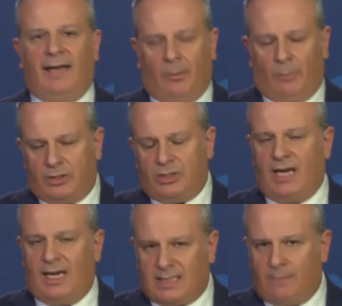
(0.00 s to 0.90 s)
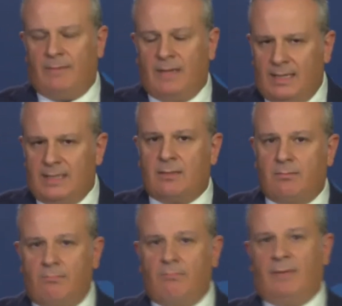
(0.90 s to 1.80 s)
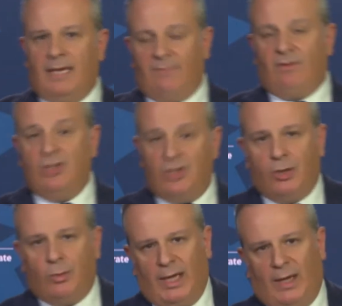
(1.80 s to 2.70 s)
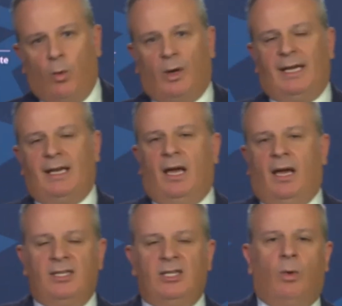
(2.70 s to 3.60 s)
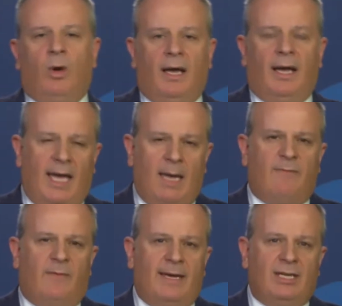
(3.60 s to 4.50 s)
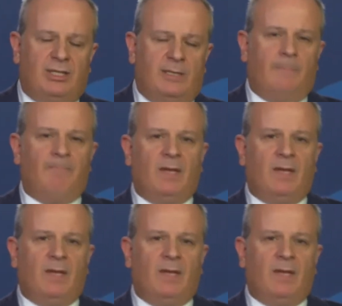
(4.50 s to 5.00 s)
And I want to share some even newer information